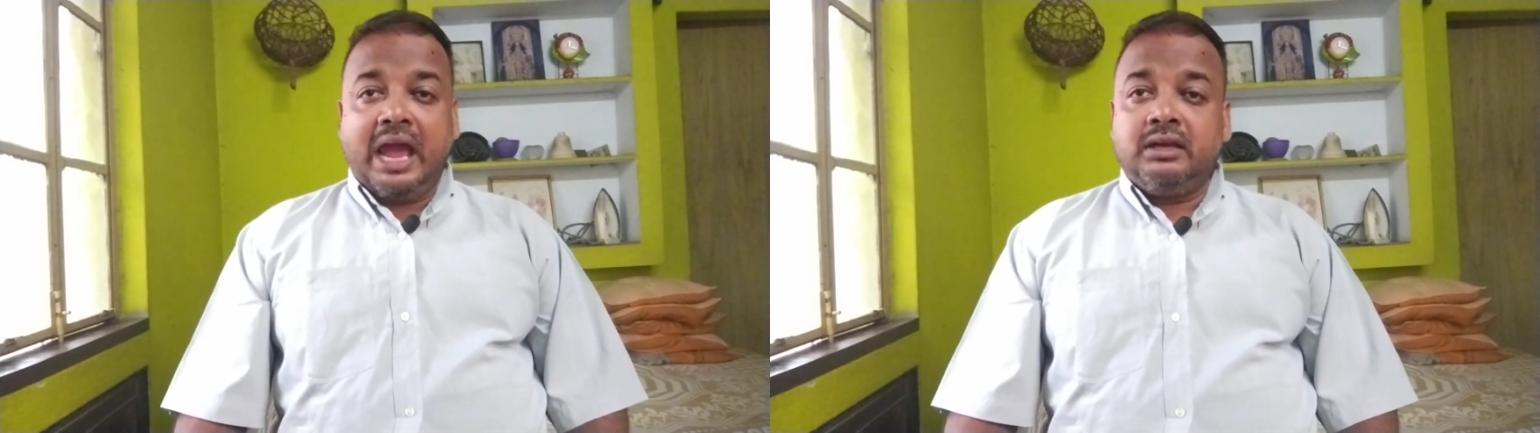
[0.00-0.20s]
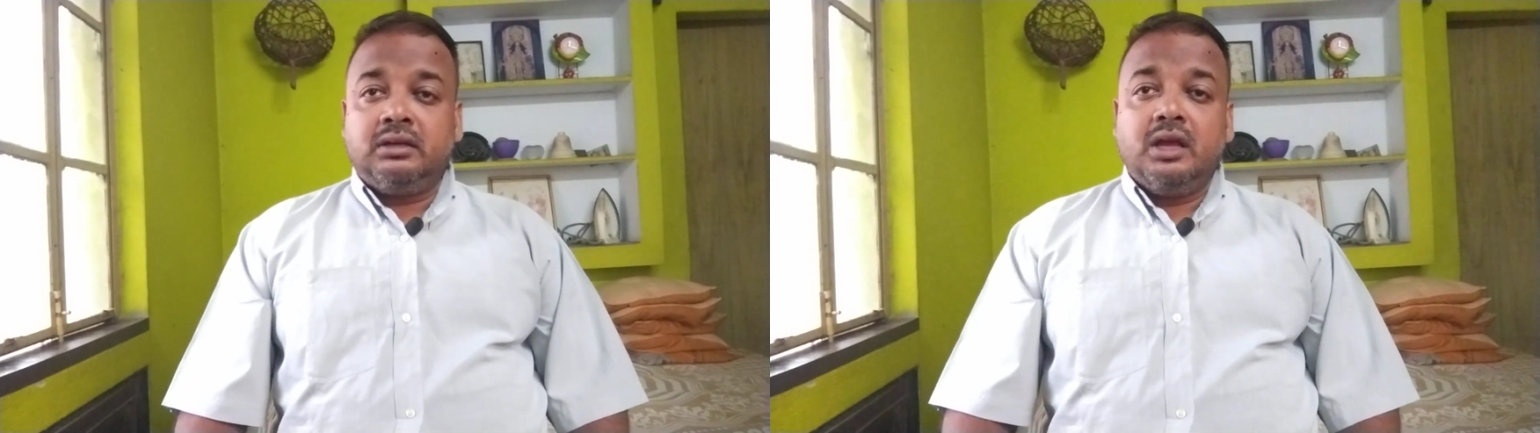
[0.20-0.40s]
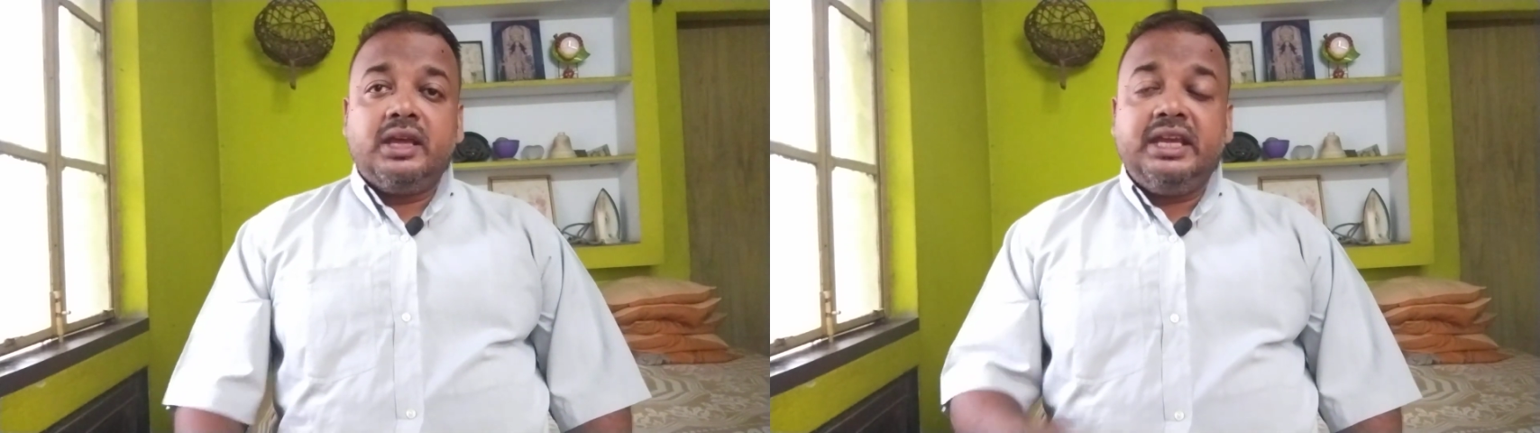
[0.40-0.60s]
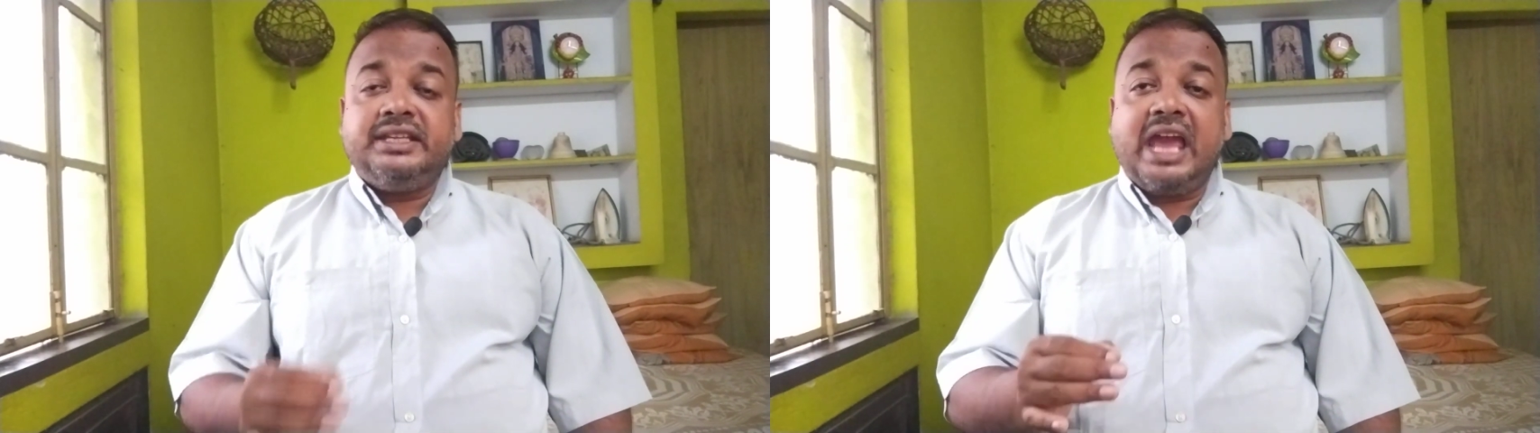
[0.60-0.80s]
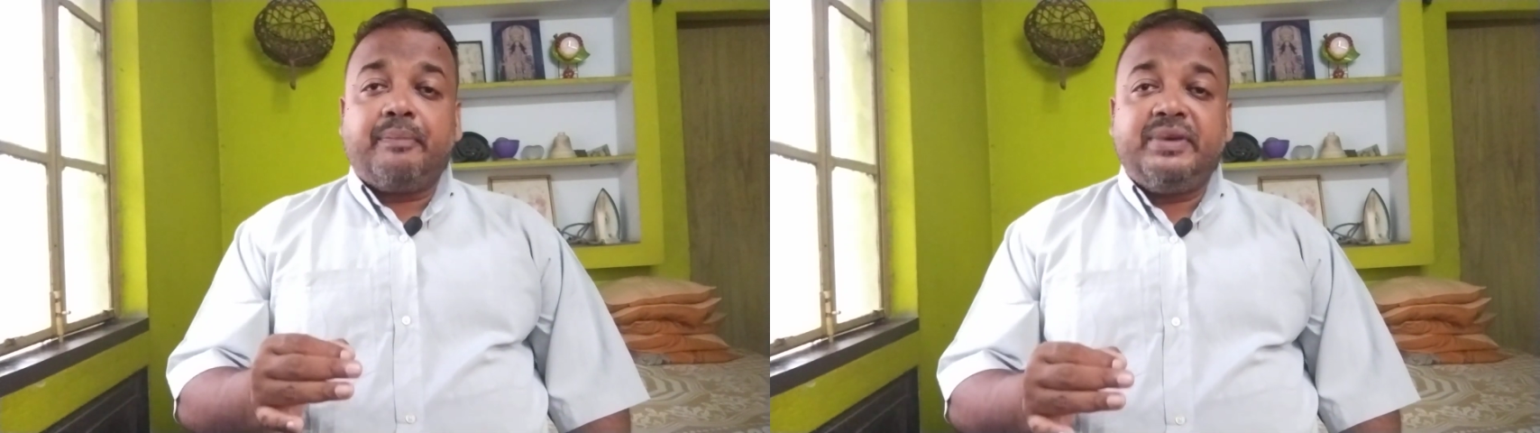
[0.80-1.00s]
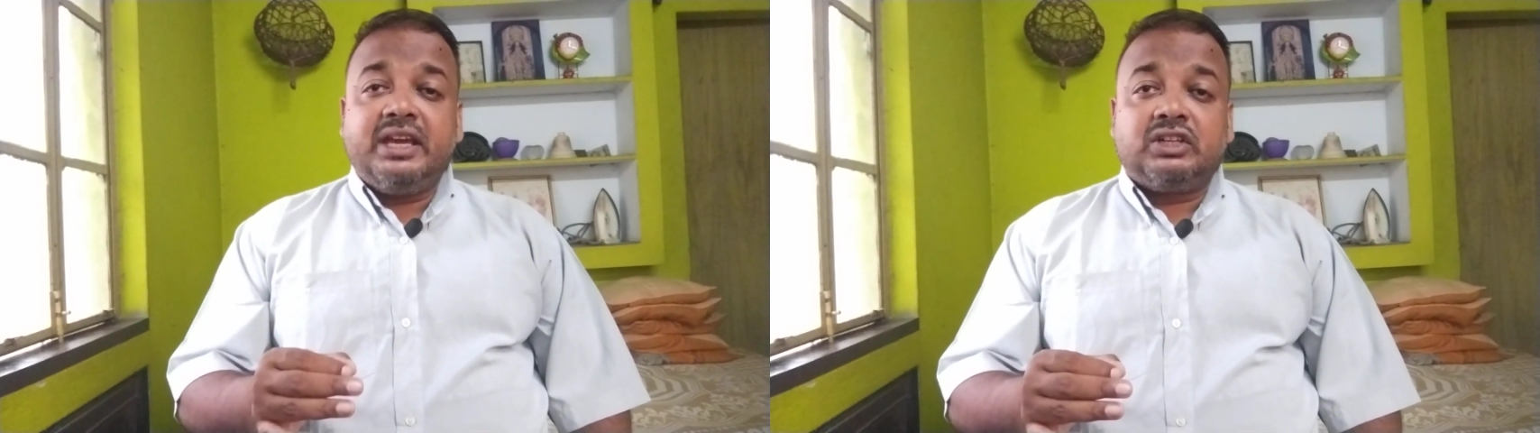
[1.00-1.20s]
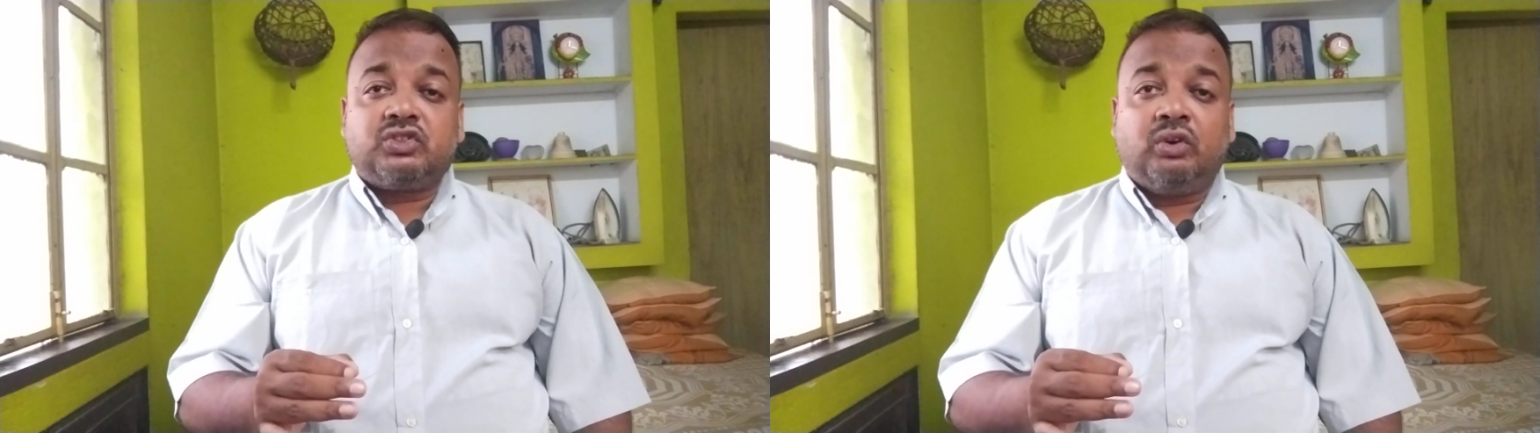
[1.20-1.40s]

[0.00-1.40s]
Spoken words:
and it appears